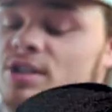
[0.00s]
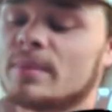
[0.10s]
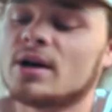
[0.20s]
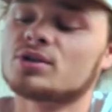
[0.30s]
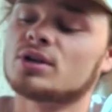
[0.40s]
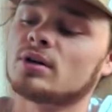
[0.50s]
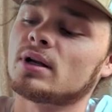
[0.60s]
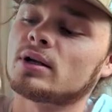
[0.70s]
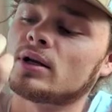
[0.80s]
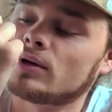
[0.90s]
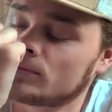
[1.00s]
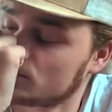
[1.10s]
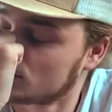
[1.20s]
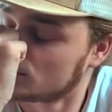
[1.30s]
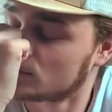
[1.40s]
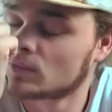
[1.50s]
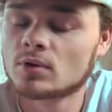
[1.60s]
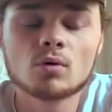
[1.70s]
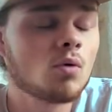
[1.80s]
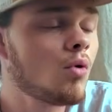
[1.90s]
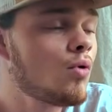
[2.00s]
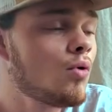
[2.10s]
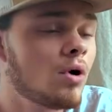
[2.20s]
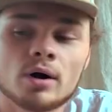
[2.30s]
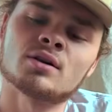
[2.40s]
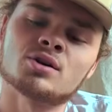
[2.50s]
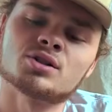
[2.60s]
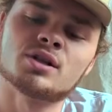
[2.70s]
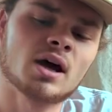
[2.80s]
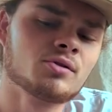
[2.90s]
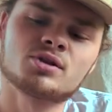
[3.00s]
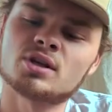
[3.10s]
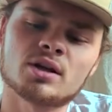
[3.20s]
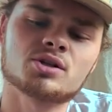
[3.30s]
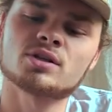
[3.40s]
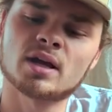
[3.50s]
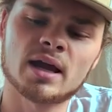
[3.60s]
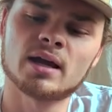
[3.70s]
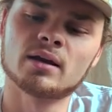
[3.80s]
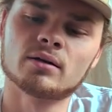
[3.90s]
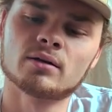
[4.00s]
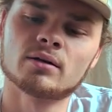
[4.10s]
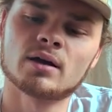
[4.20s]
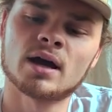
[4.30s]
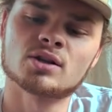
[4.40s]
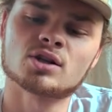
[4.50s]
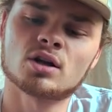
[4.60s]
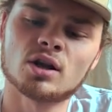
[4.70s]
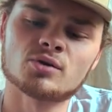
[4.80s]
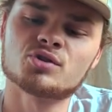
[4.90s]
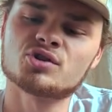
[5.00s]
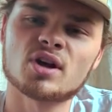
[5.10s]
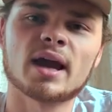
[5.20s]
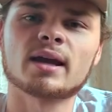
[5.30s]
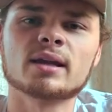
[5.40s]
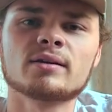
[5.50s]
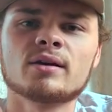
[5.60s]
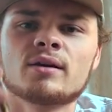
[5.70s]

smells good, dude. Ooh, there's no such thing as close second.